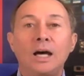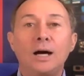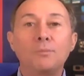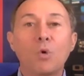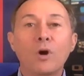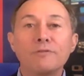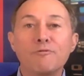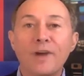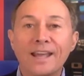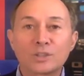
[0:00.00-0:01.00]
A more
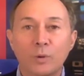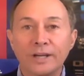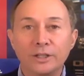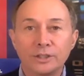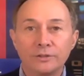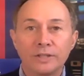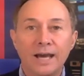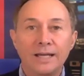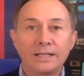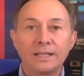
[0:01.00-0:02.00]
advanced way to do
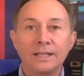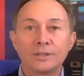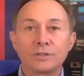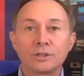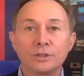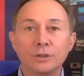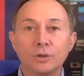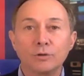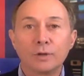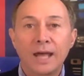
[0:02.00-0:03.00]
that is
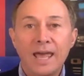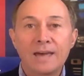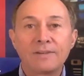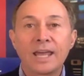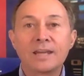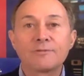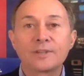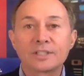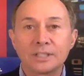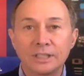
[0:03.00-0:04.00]
to have a
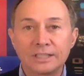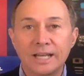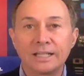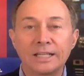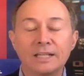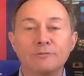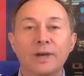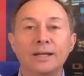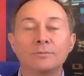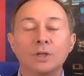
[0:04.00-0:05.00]
facilitated
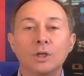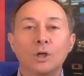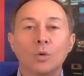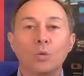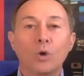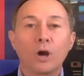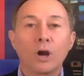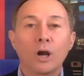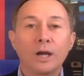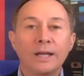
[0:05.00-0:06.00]
event
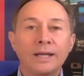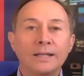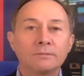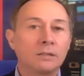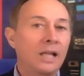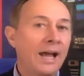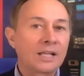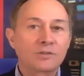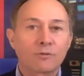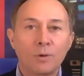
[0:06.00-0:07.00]
where it
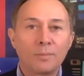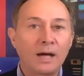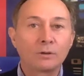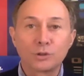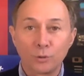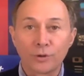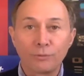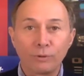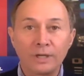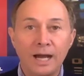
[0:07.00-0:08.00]
lasts for about two or
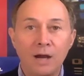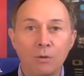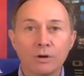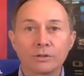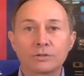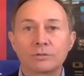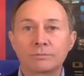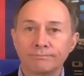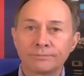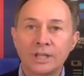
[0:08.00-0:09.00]
three hours.
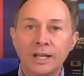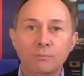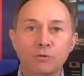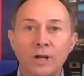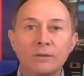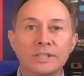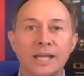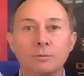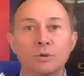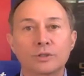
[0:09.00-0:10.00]
Set up round
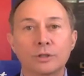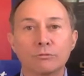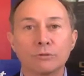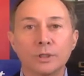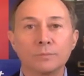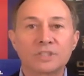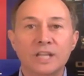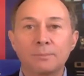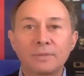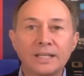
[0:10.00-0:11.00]
tables in a room, set
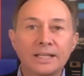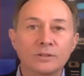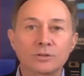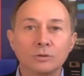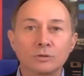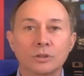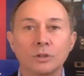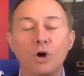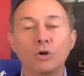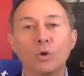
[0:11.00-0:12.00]
up easels
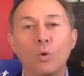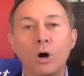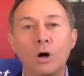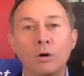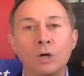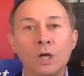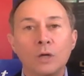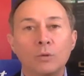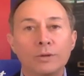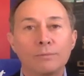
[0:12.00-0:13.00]
along the wall
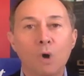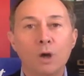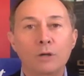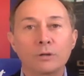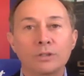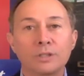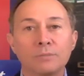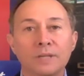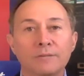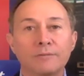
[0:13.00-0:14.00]
with markers and
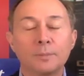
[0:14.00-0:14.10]
big flip